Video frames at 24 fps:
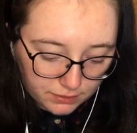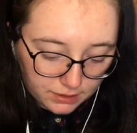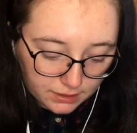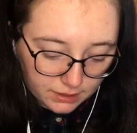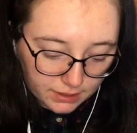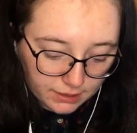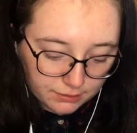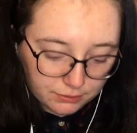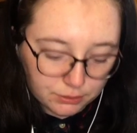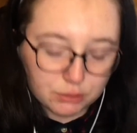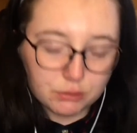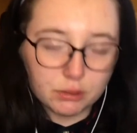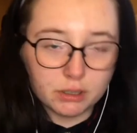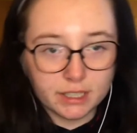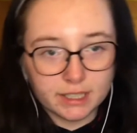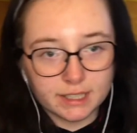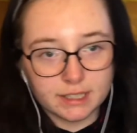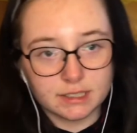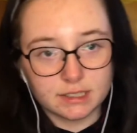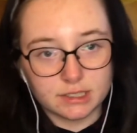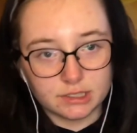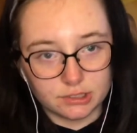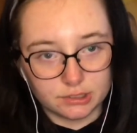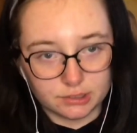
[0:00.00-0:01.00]
wanting
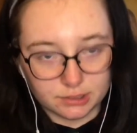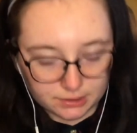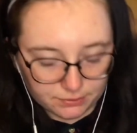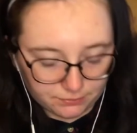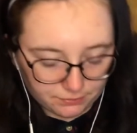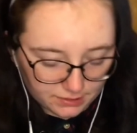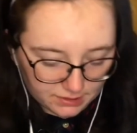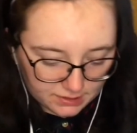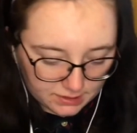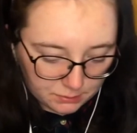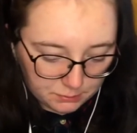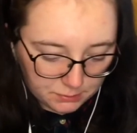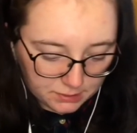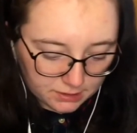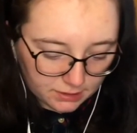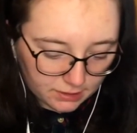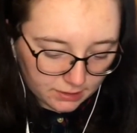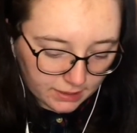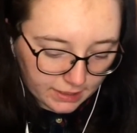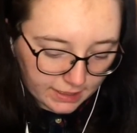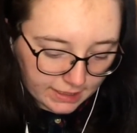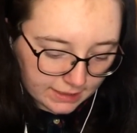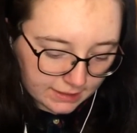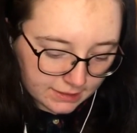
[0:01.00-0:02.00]
to do something similar to
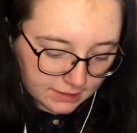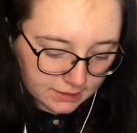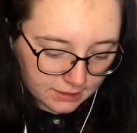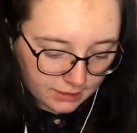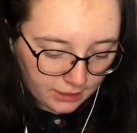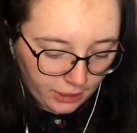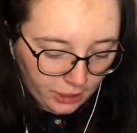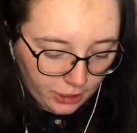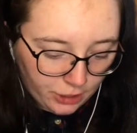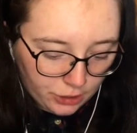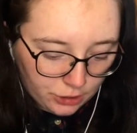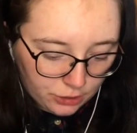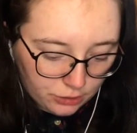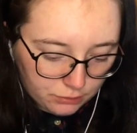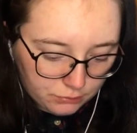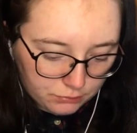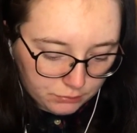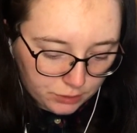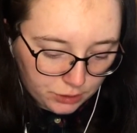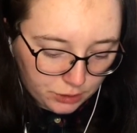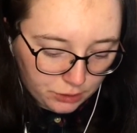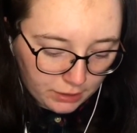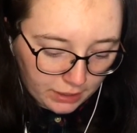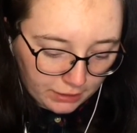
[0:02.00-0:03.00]
this,
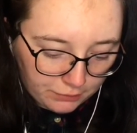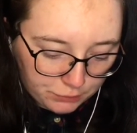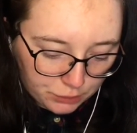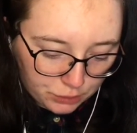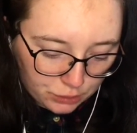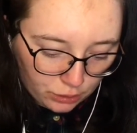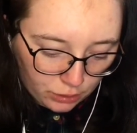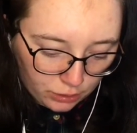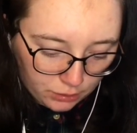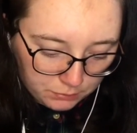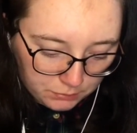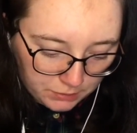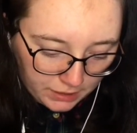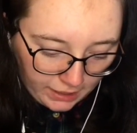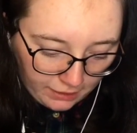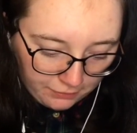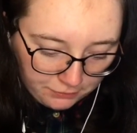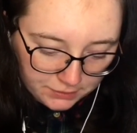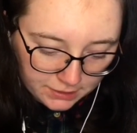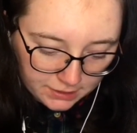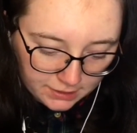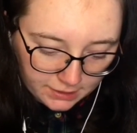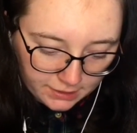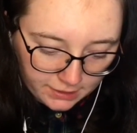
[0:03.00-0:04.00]
when you have your column you have
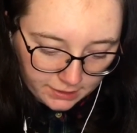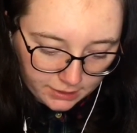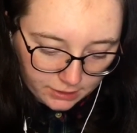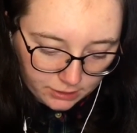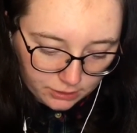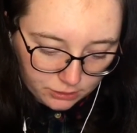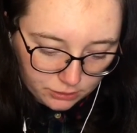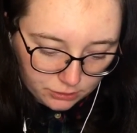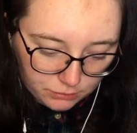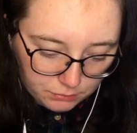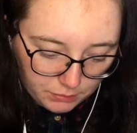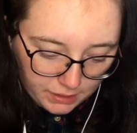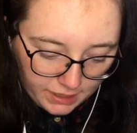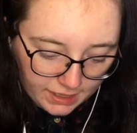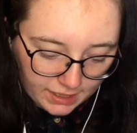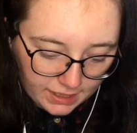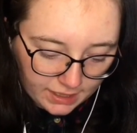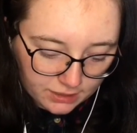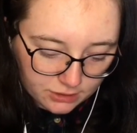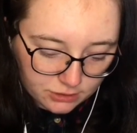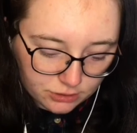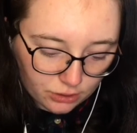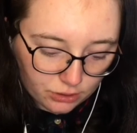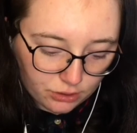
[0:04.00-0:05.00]
to make it
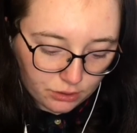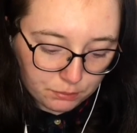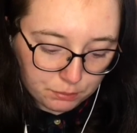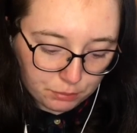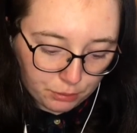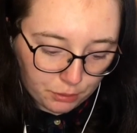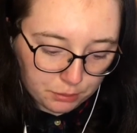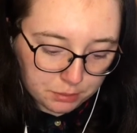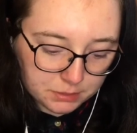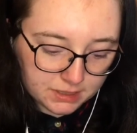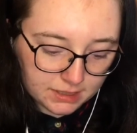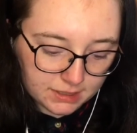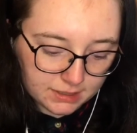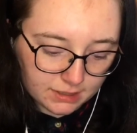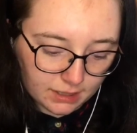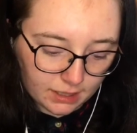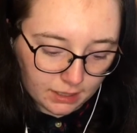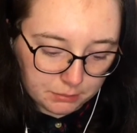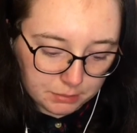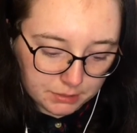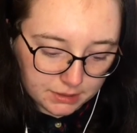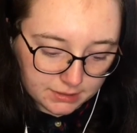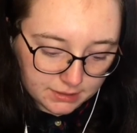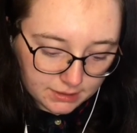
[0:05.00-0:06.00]
so the property
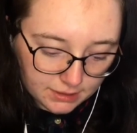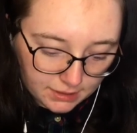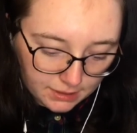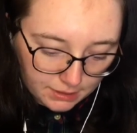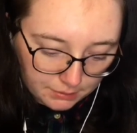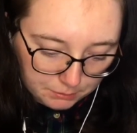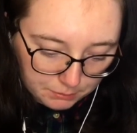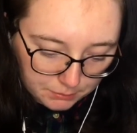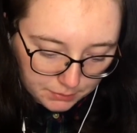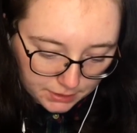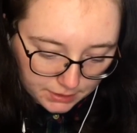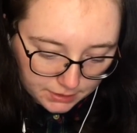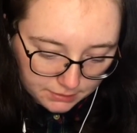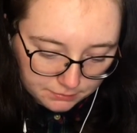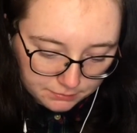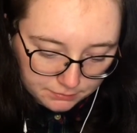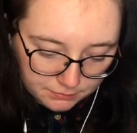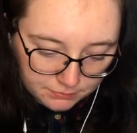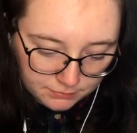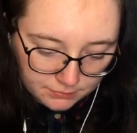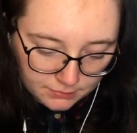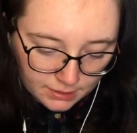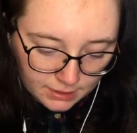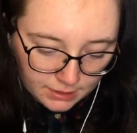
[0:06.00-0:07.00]
type is a number,
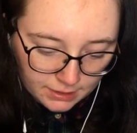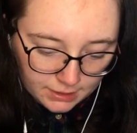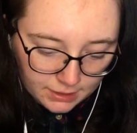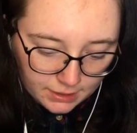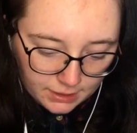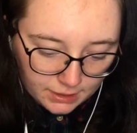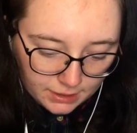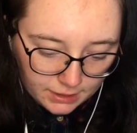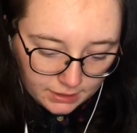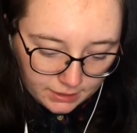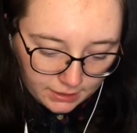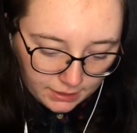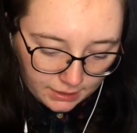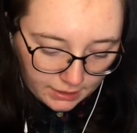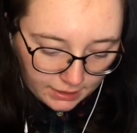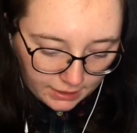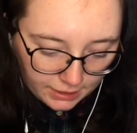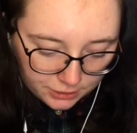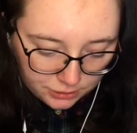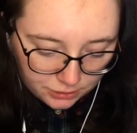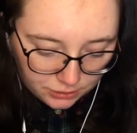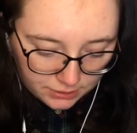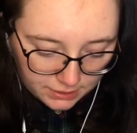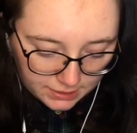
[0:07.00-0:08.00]
and then
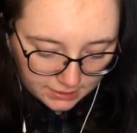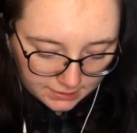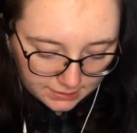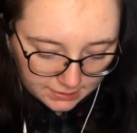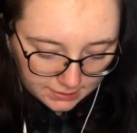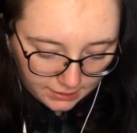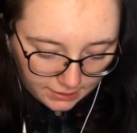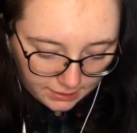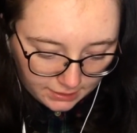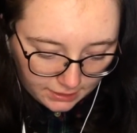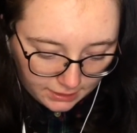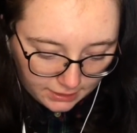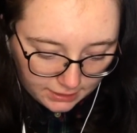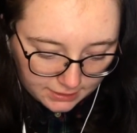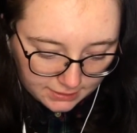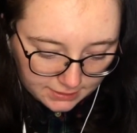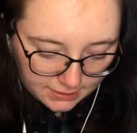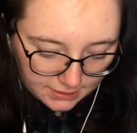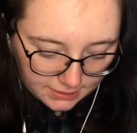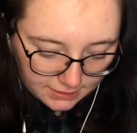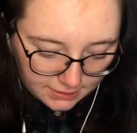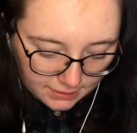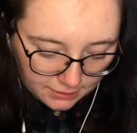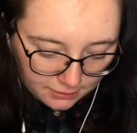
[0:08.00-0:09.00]
as you can see there's
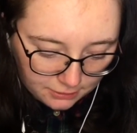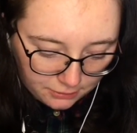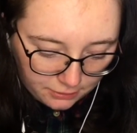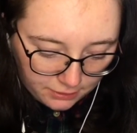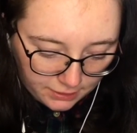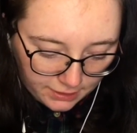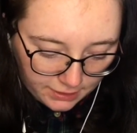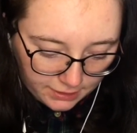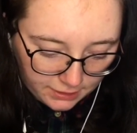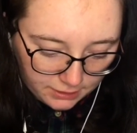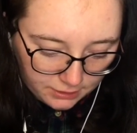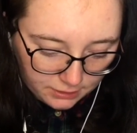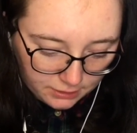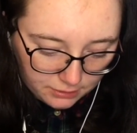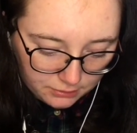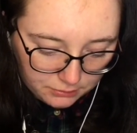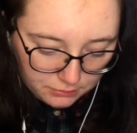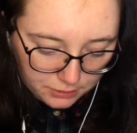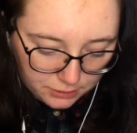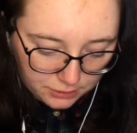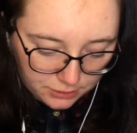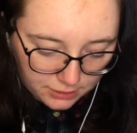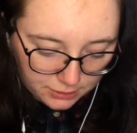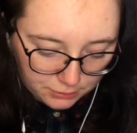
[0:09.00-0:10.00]
this little thing
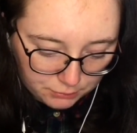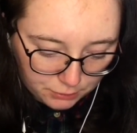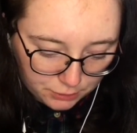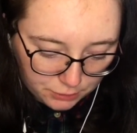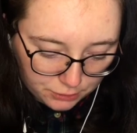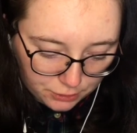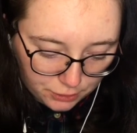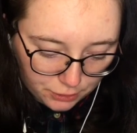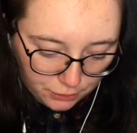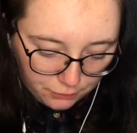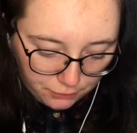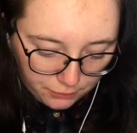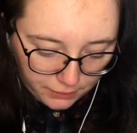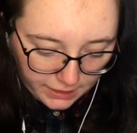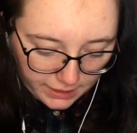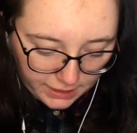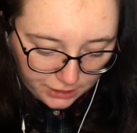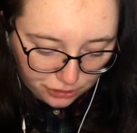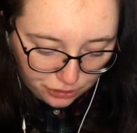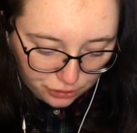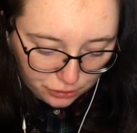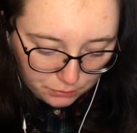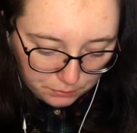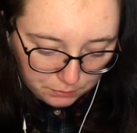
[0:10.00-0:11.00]
which says 1, 2, 3, and
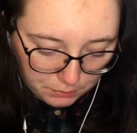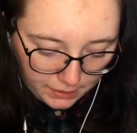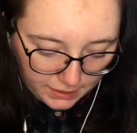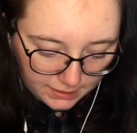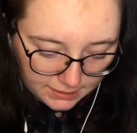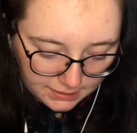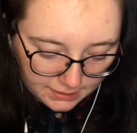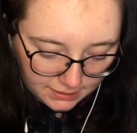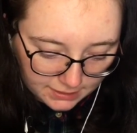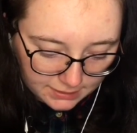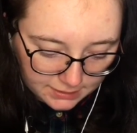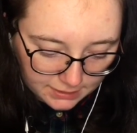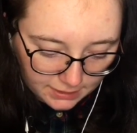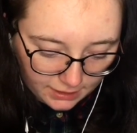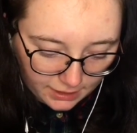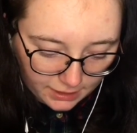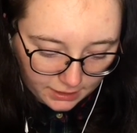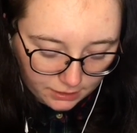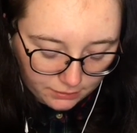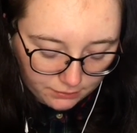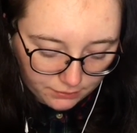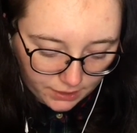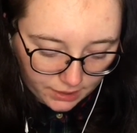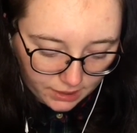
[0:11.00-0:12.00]
you can basically select
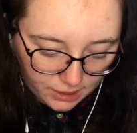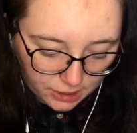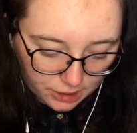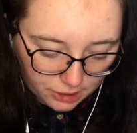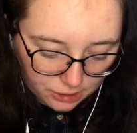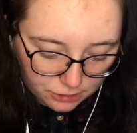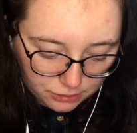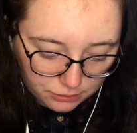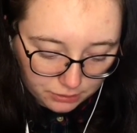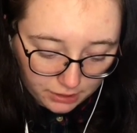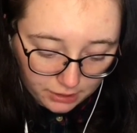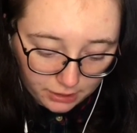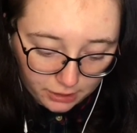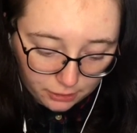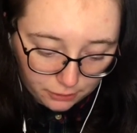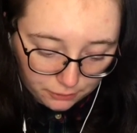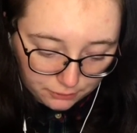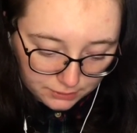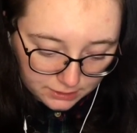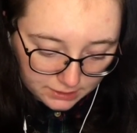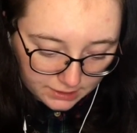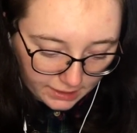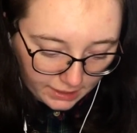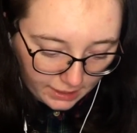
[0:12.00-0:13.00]
the value. So I
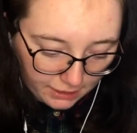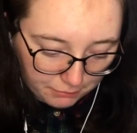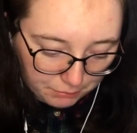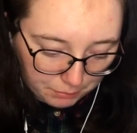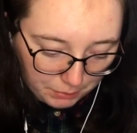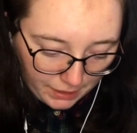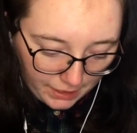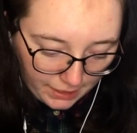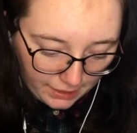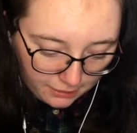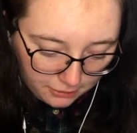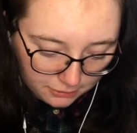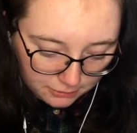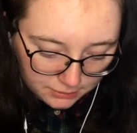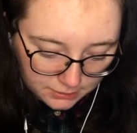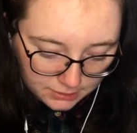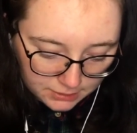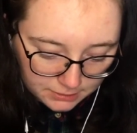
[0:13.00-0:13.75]
obviously have pounds,